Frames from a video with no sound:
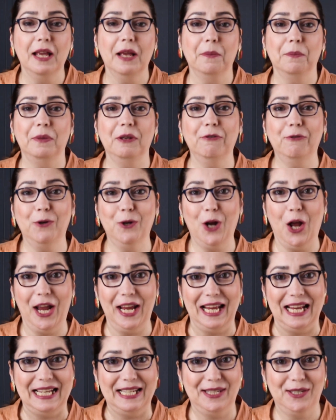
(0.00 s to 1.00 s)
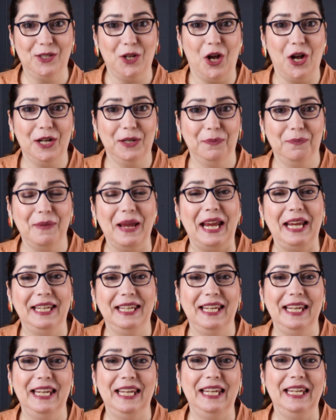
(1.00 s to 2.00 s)
Before I start
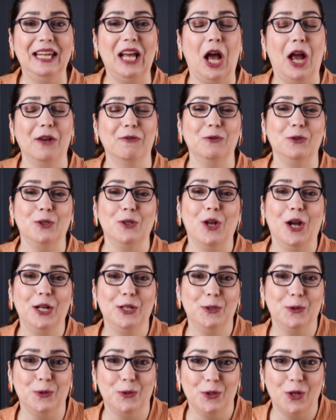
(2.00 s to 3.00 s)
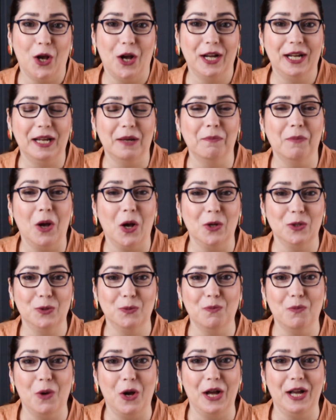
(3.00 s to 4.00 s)
baking, I would like to talk
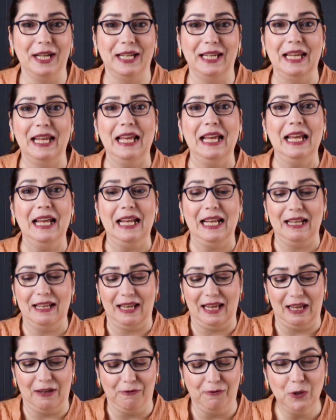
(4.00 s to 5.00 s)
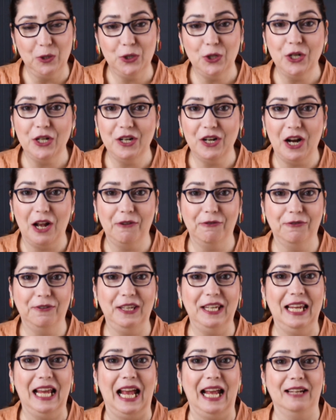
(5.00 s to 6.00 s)
about my
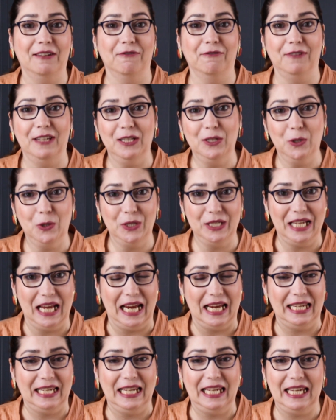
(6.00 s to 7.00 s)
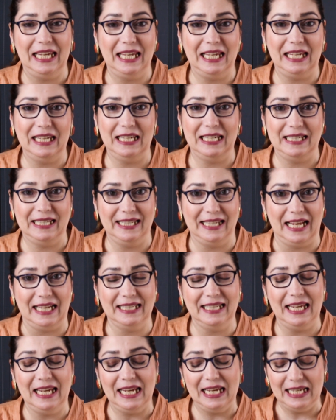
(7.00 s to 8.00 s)
photography and video taking
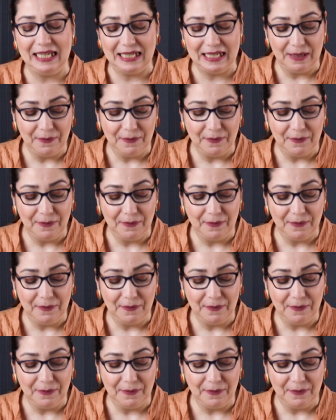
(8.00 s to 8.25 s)
setting.